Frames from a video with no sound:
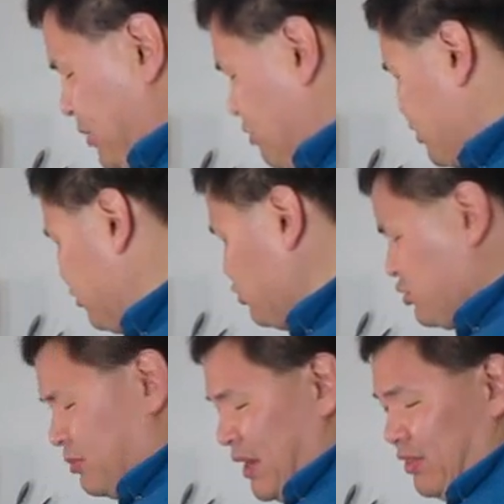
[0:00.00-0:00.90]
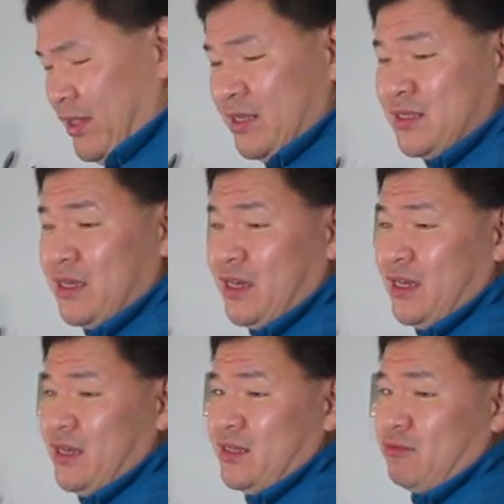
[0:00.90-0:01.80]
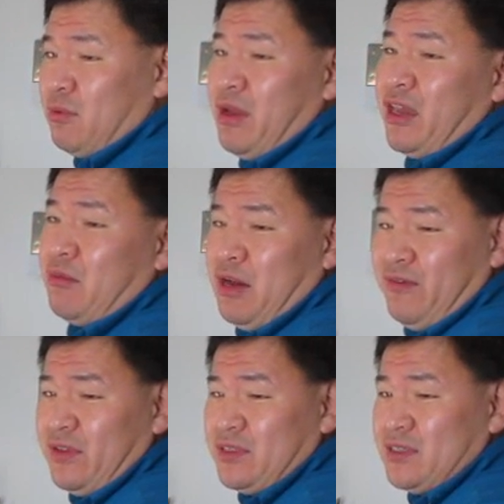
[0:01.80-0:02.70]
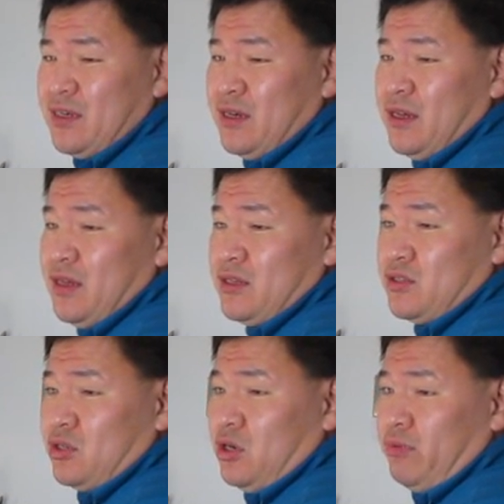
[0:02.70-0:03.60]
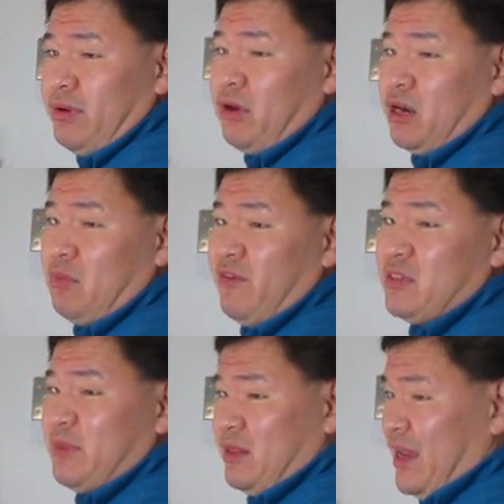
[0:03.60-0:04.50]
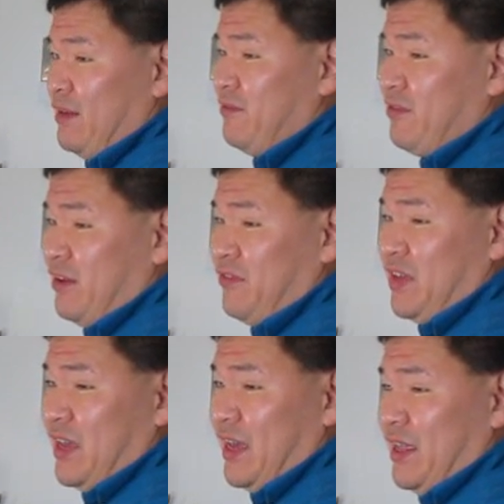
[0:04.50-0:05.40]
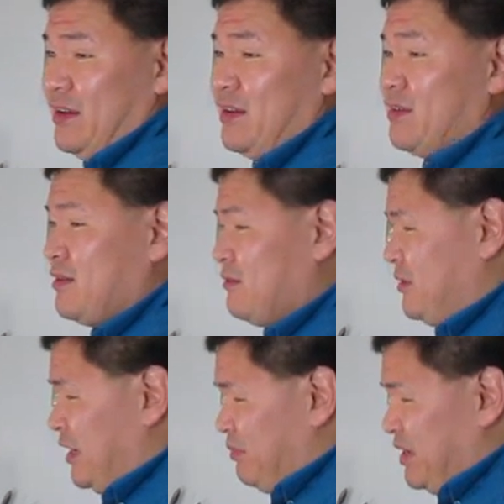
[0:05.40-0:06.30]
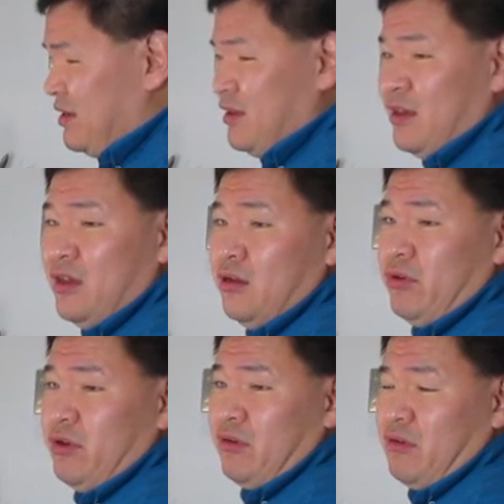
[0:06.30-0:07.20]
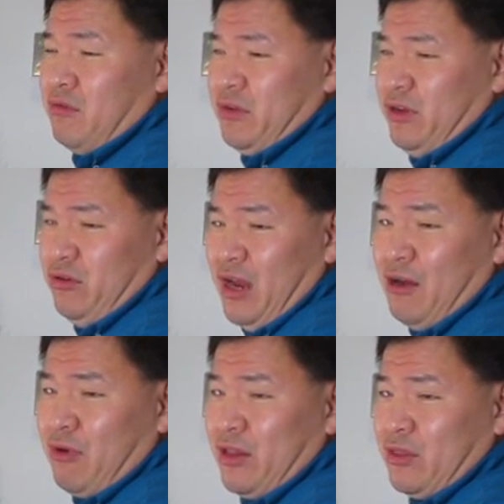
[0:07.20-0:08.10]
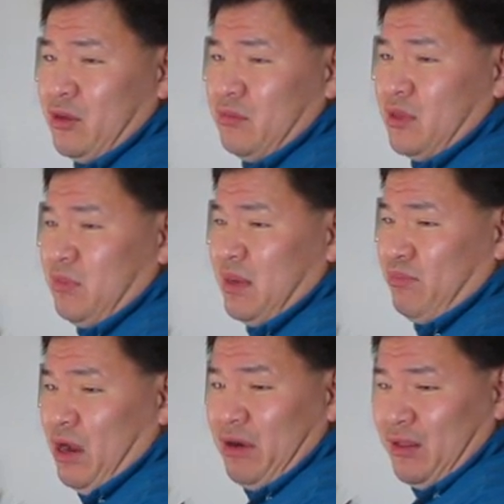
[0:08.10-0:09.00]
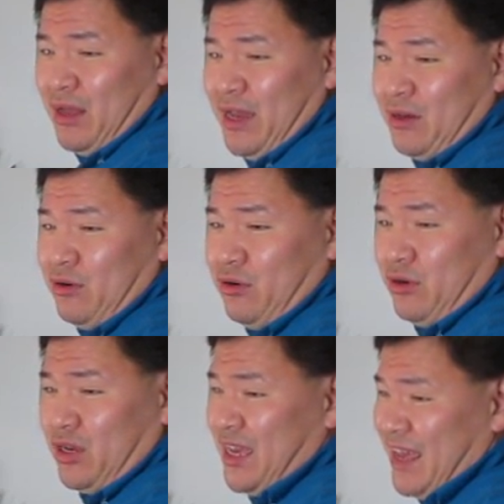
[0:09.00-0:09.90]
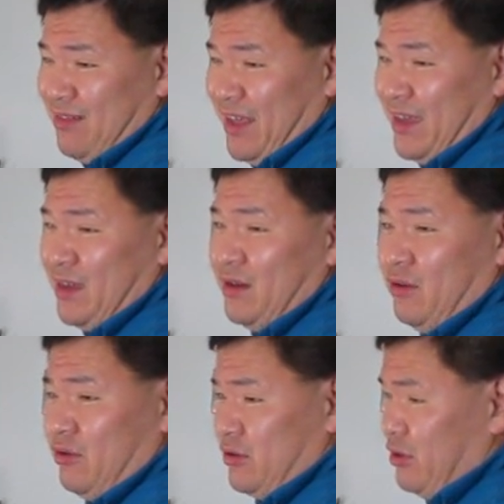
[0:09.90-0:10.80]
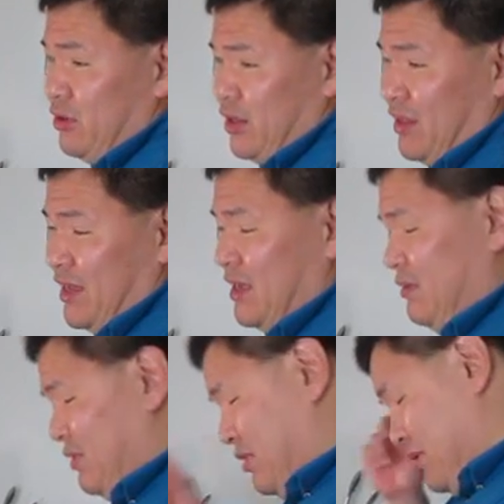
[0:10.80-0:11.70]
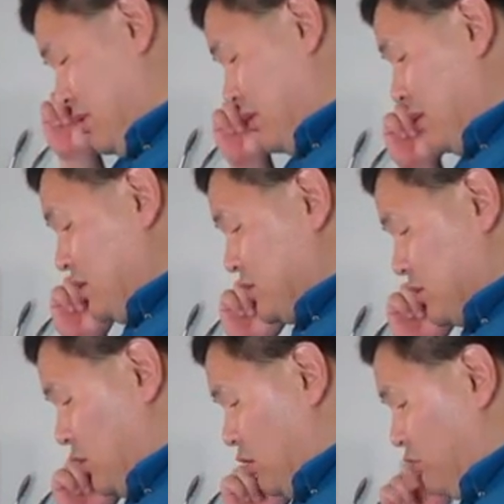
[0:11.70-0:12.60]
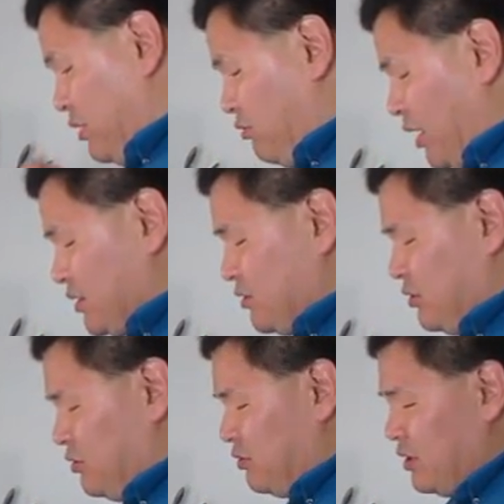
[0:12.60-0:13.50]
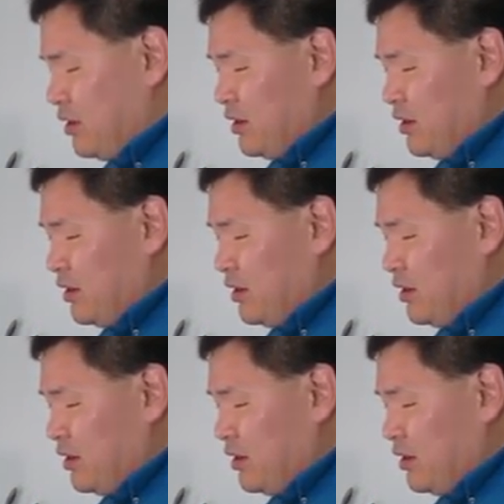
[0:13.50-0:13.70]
what's crucial about this is we're making muffins. So we want our muffins to be light and fluffy and yummy. We do not want them to be brownie-like or cake-like or donut-like even. So we want to